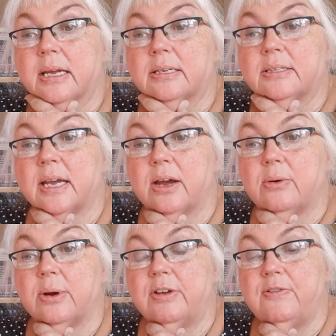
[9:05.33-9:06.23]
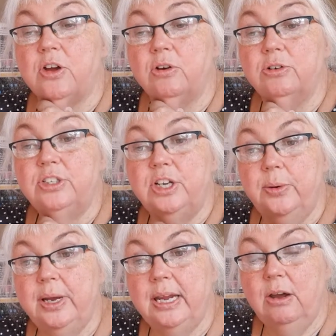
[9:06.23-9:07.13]
So if you're
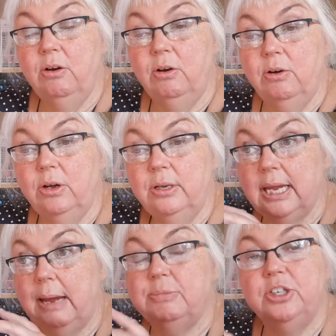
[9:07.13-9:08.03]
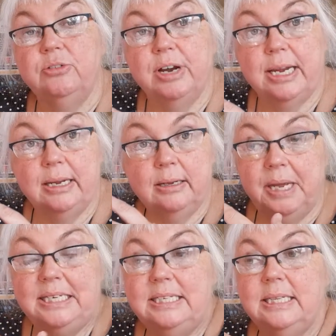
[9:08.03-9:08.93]
doing your capturing,
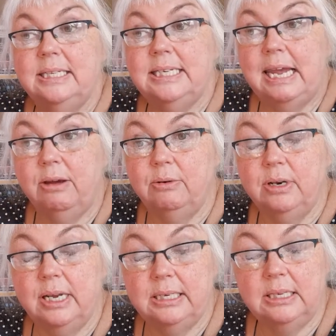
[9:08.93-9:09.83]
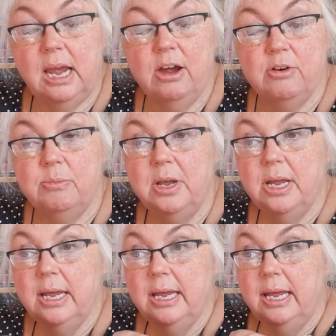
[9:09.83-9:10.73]
painting the town at home,
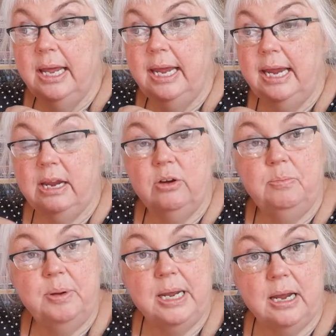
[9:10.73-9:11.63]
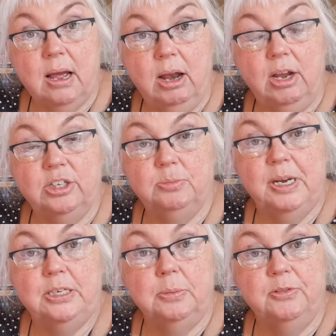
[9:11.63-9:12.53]
it could be a collage
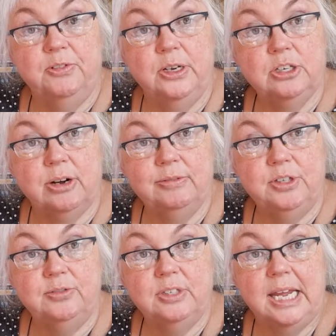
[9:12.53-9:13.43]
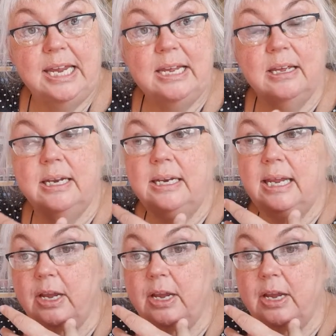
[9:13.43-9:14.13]
made up of photographs you've taken.